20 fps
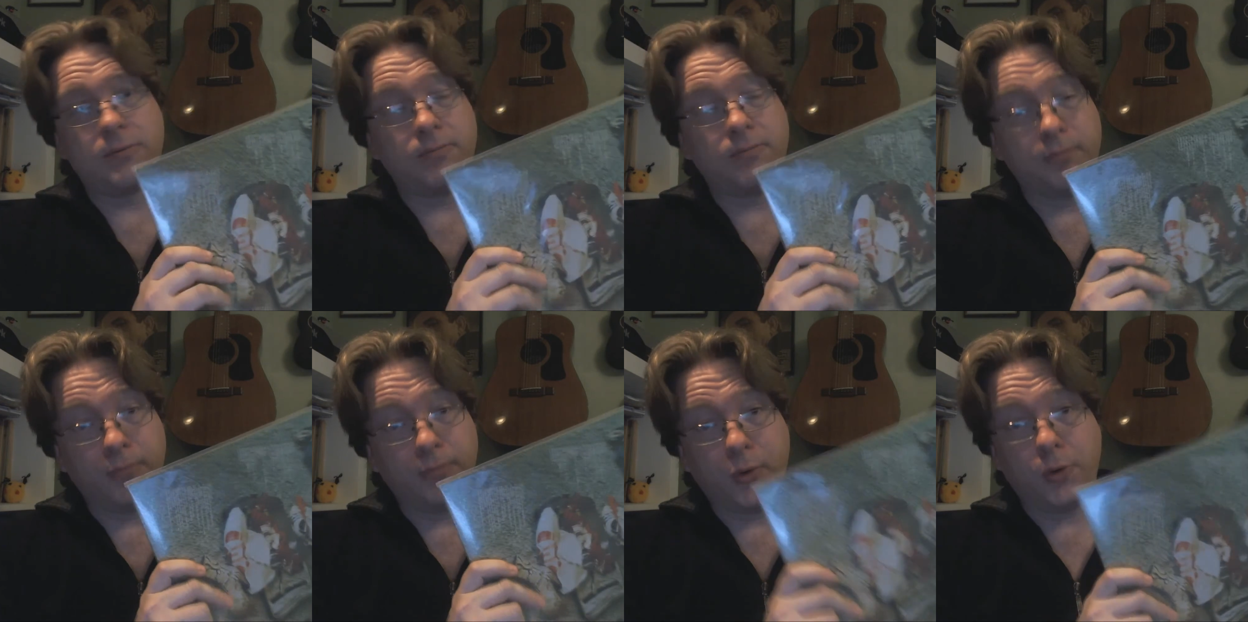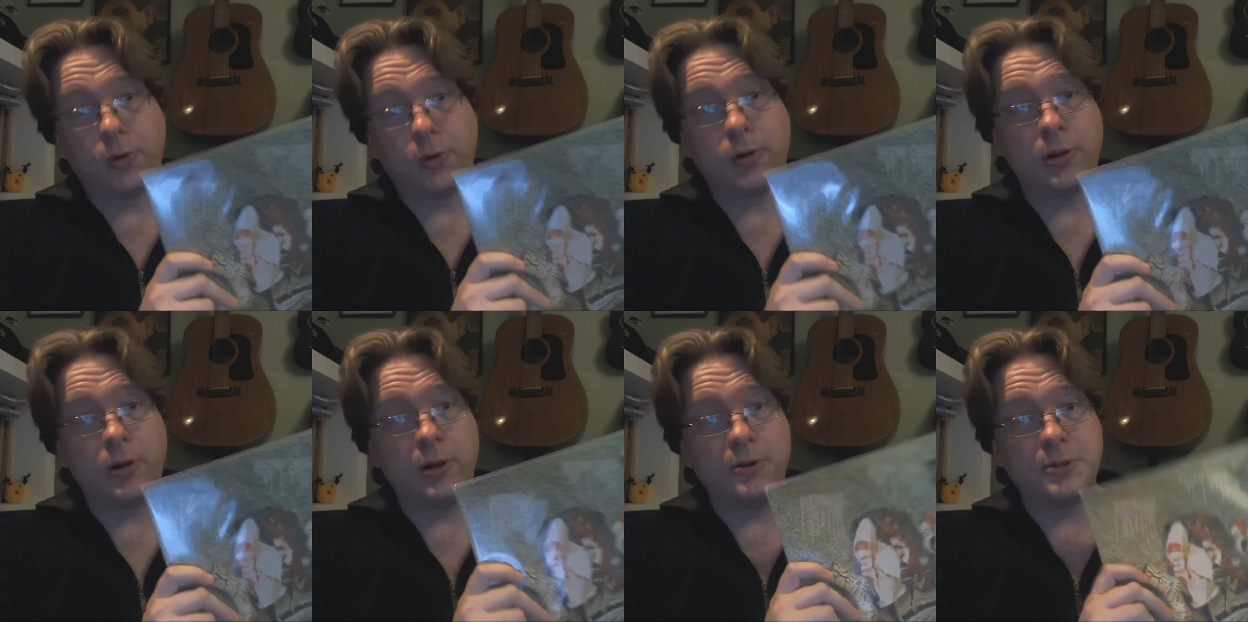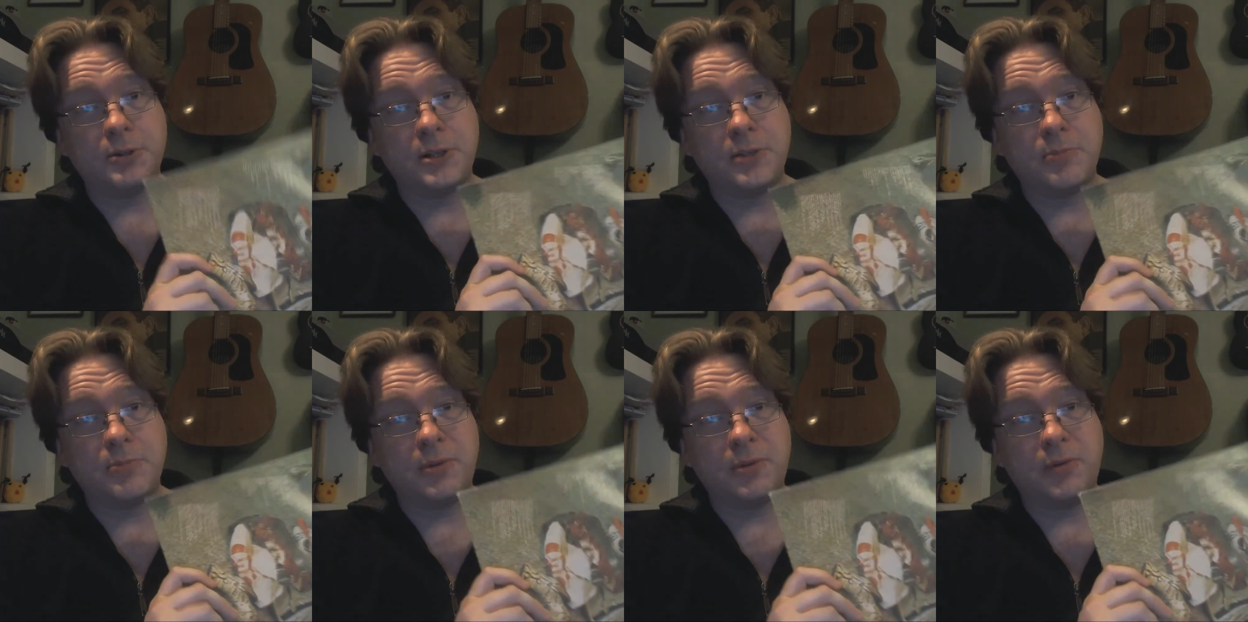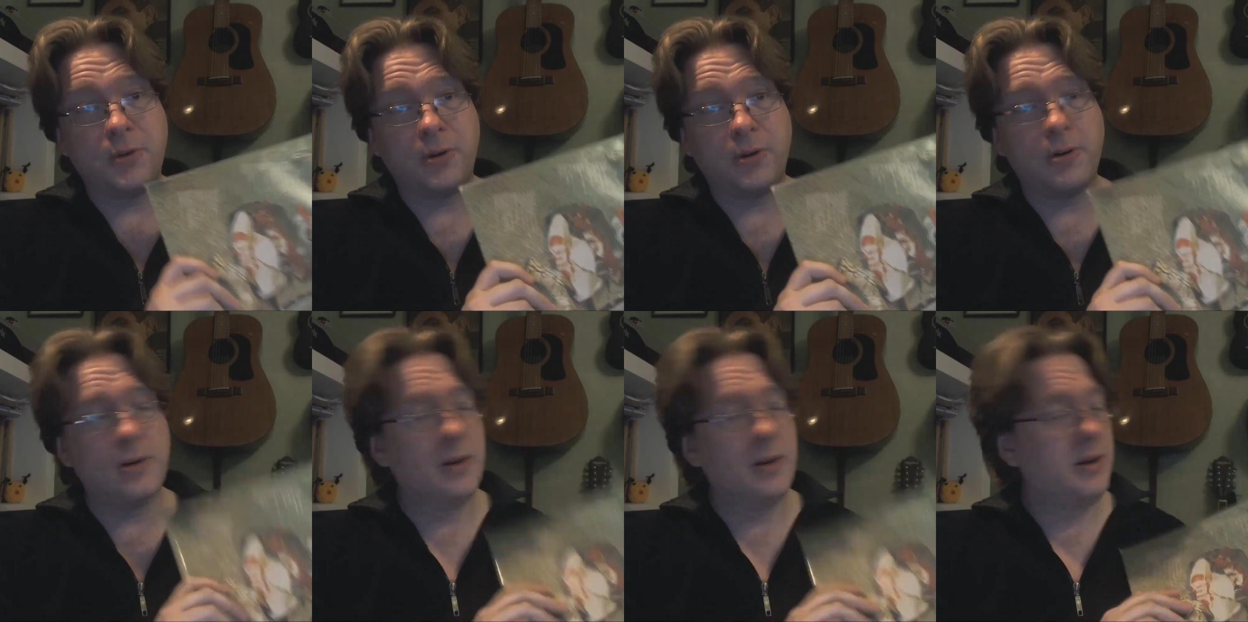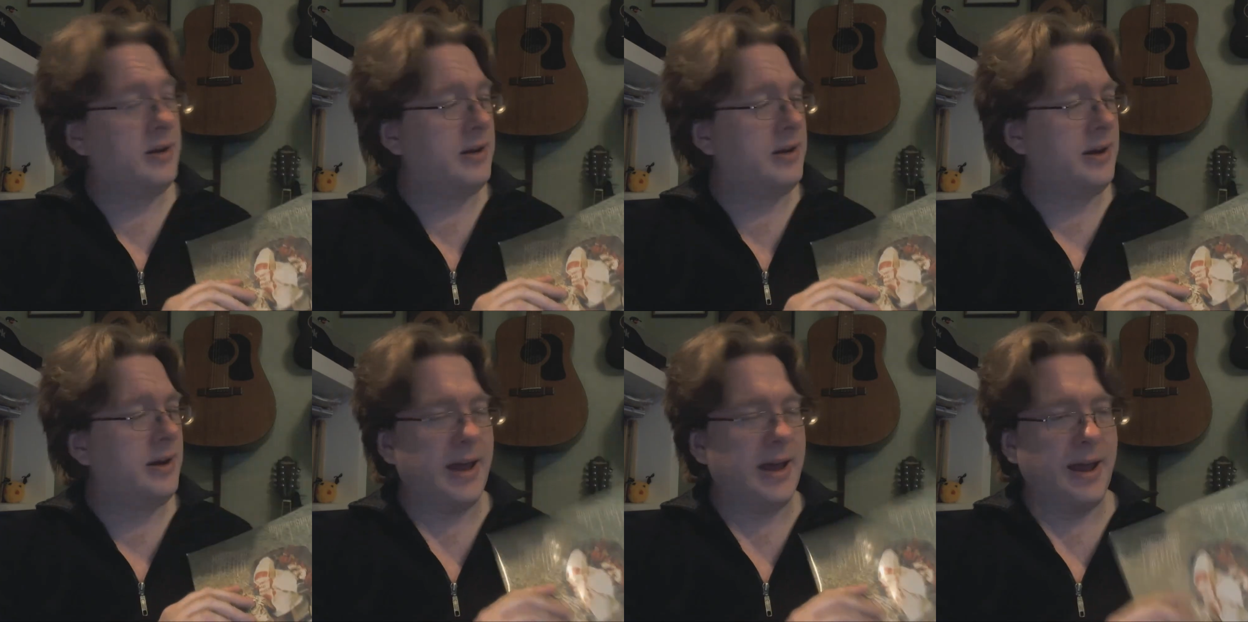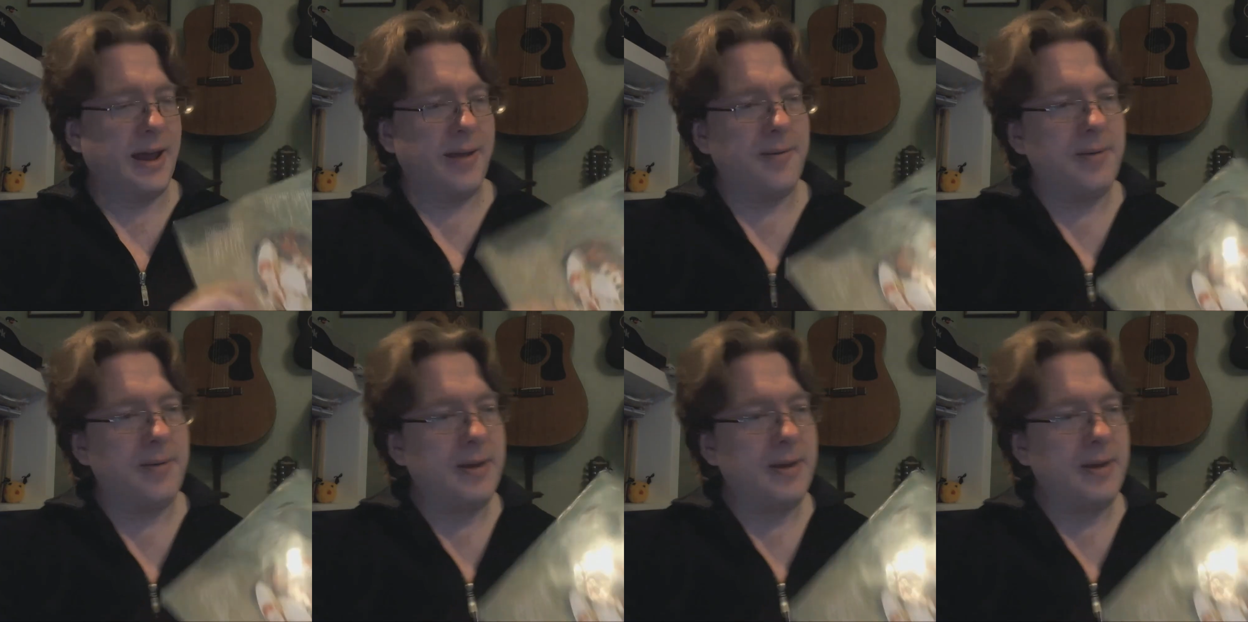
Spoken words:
more closely before I